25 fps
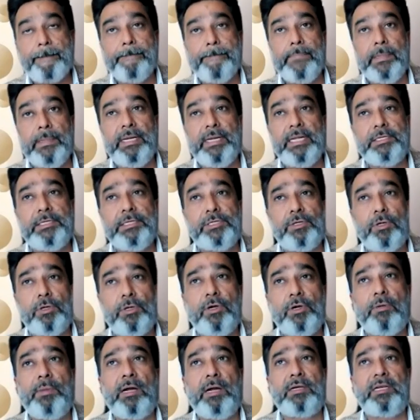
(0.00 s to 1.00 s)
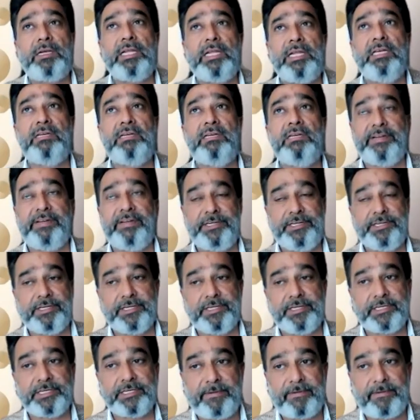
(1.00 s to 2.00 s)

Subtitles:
Let's talk about interventions